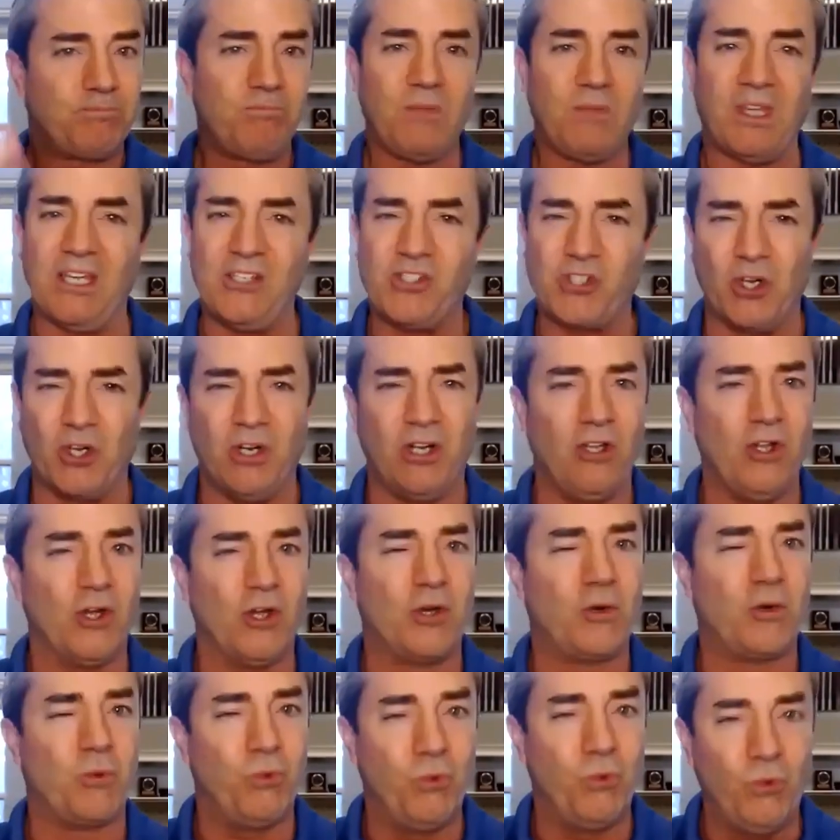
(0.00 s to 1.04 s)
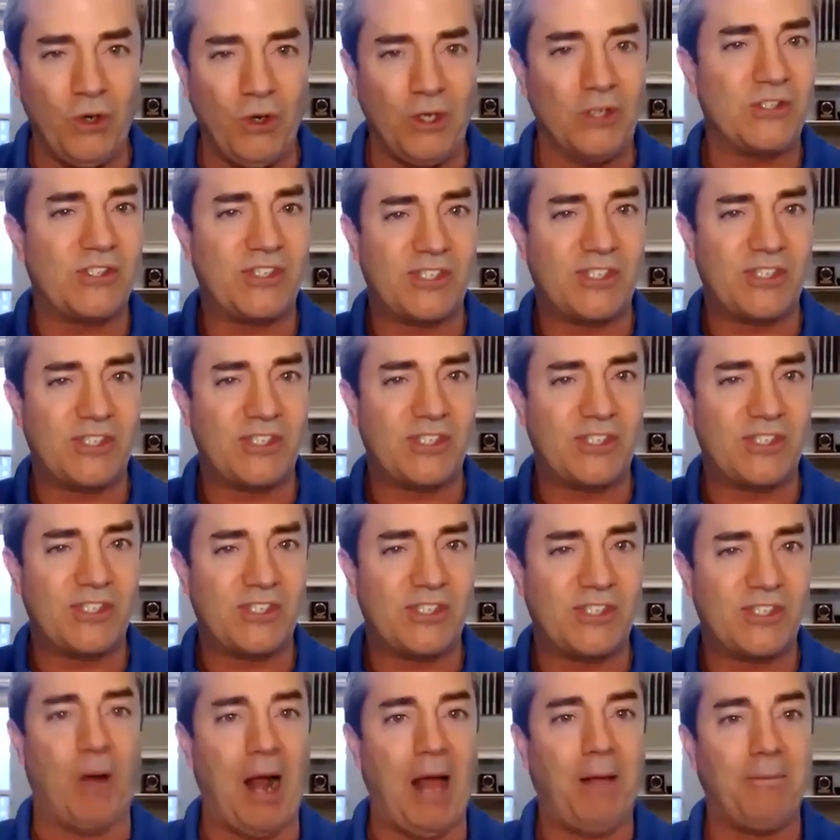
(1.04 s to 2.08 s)
It's going to look real similar
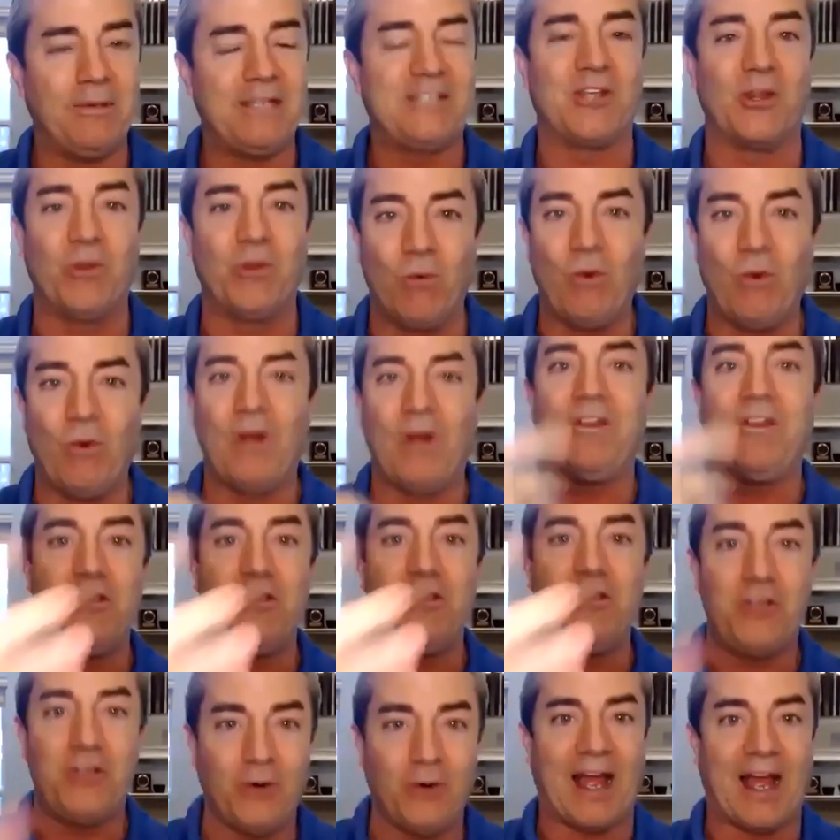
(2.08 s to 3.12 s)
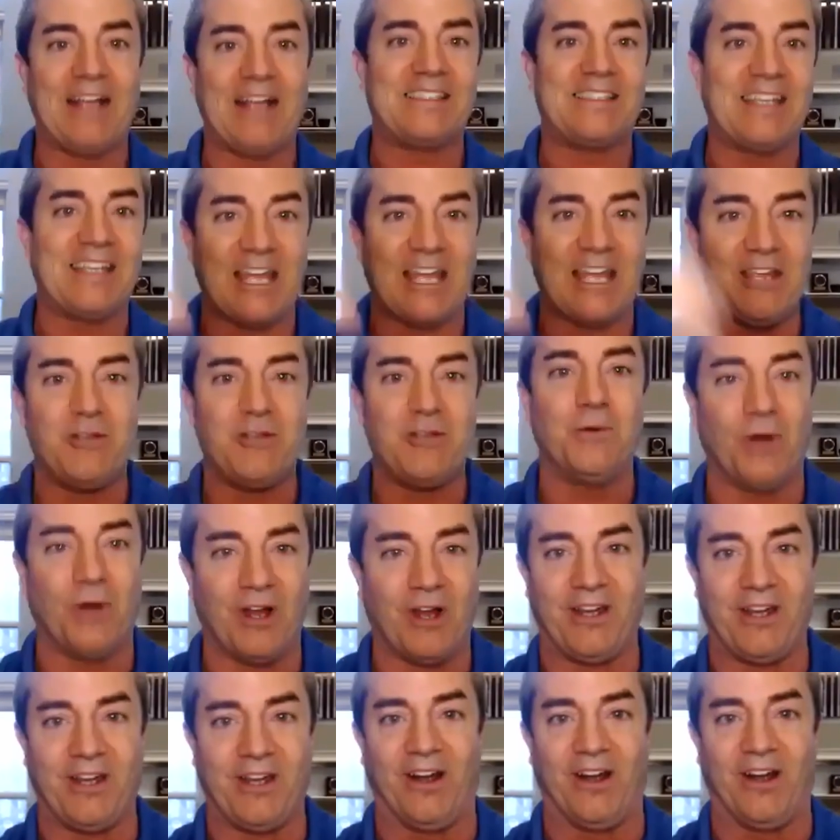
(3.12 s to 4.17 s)
probably to the one that you got to get you on
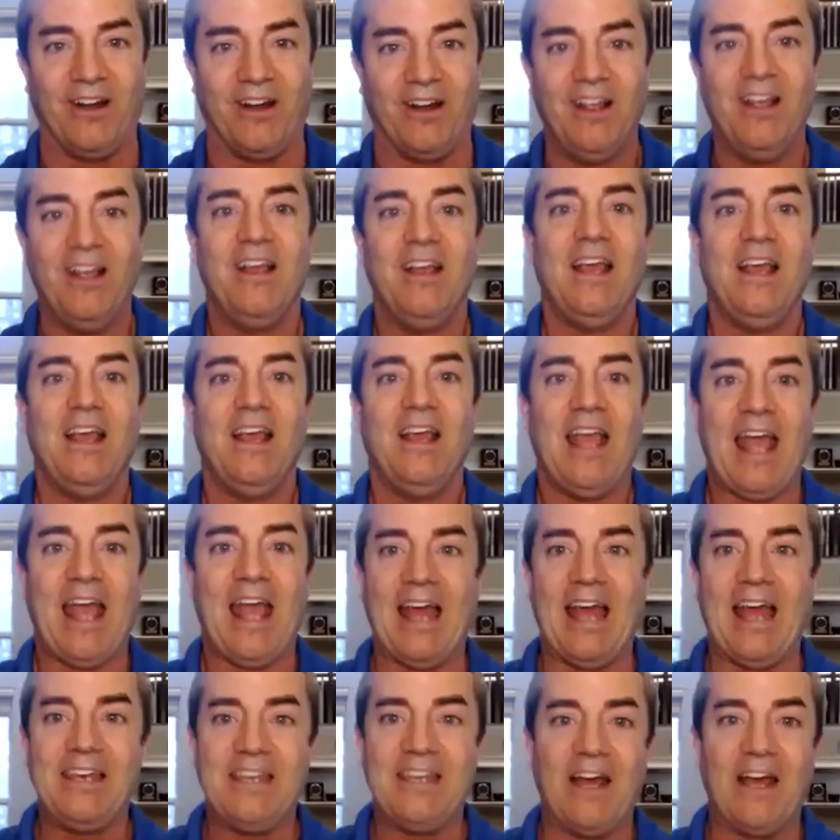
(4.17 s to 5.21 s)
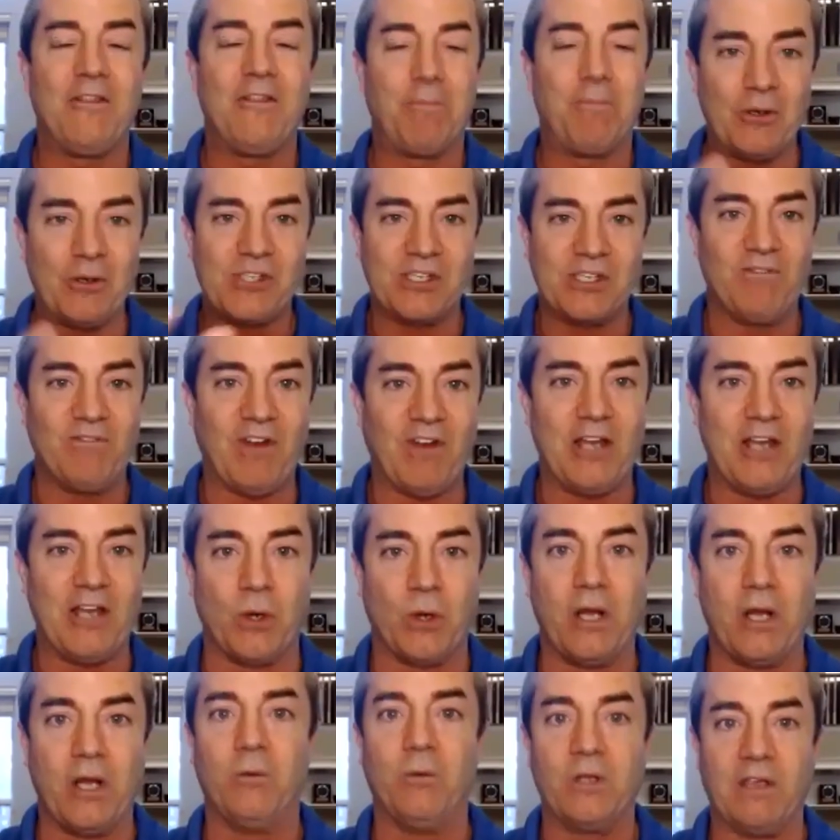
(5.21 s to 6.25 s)
here. And the person that invited you on here
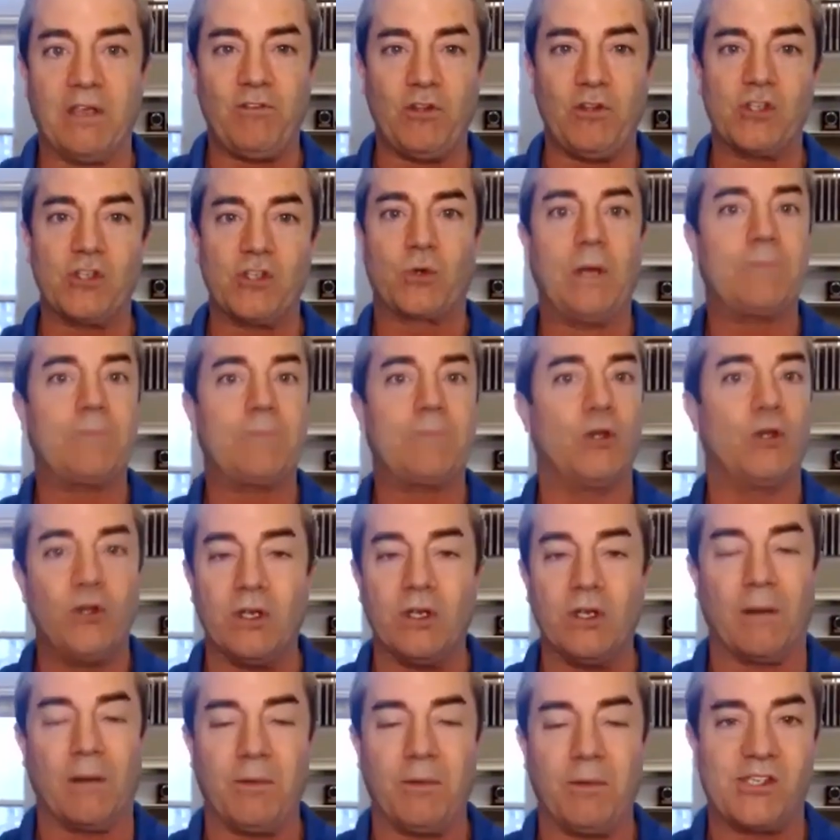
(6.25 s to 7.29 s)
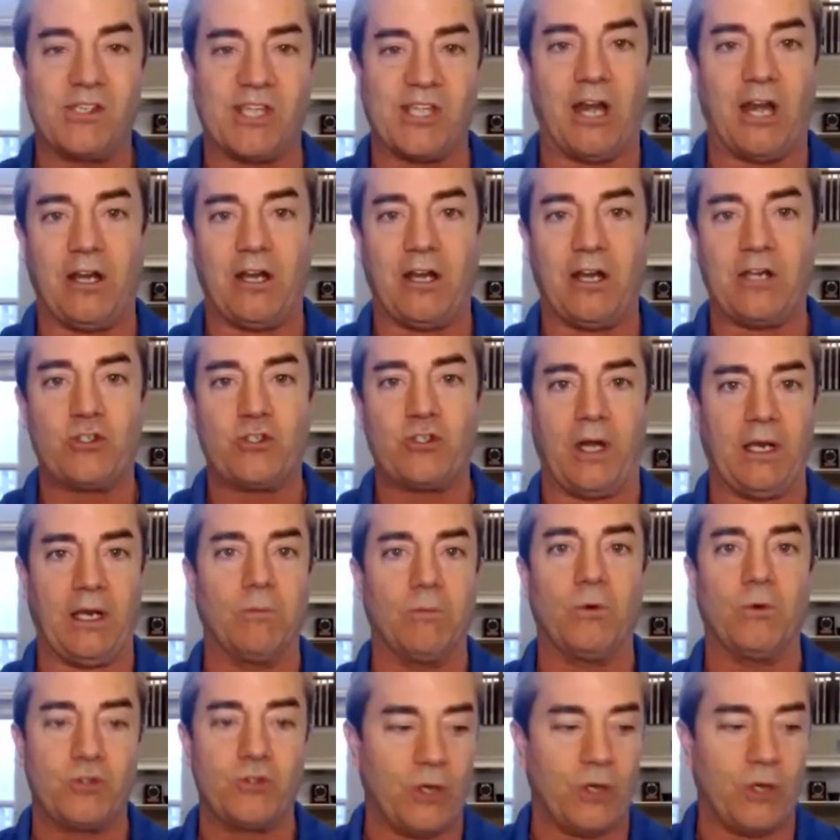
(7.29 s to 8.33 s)
will give you the script, or you can come to the Saturday training and we'll
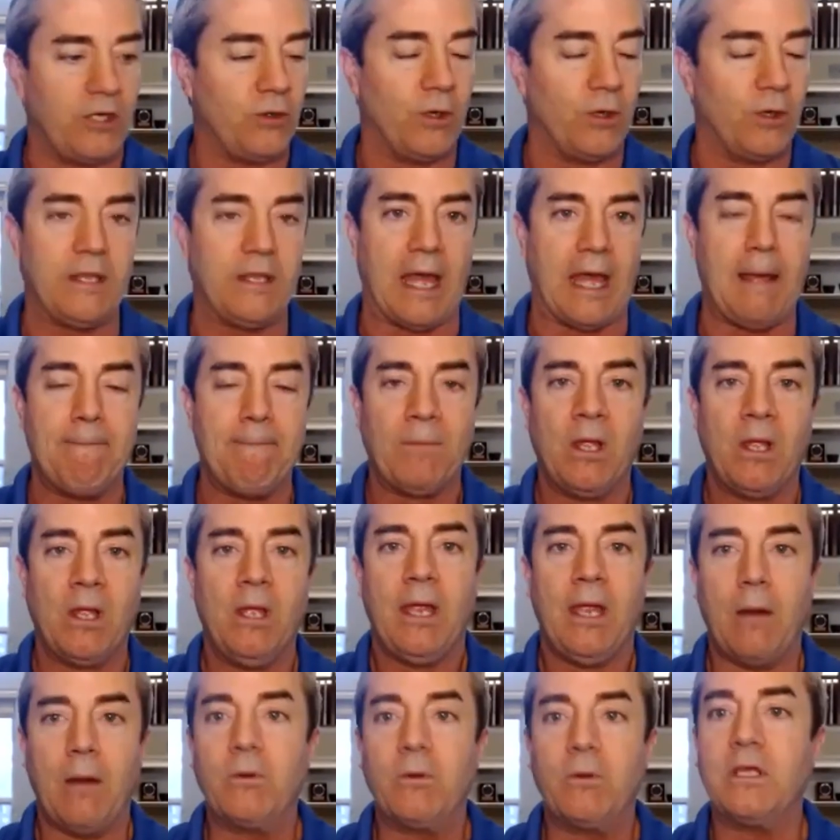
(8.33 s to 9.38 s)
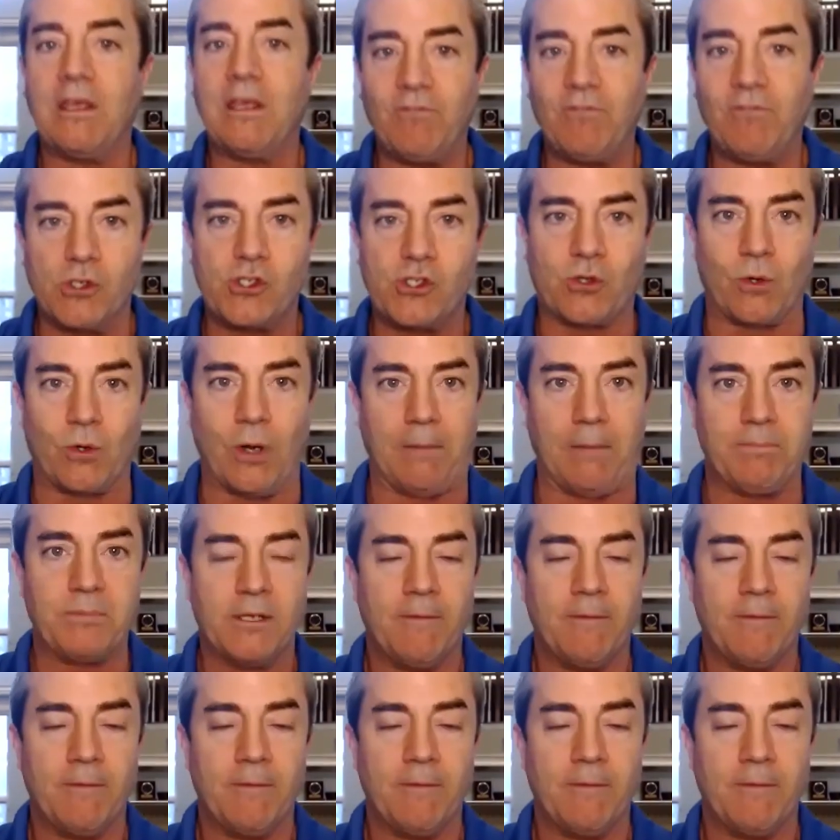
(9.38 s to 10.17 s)
train you on that. And we're going to give you a script.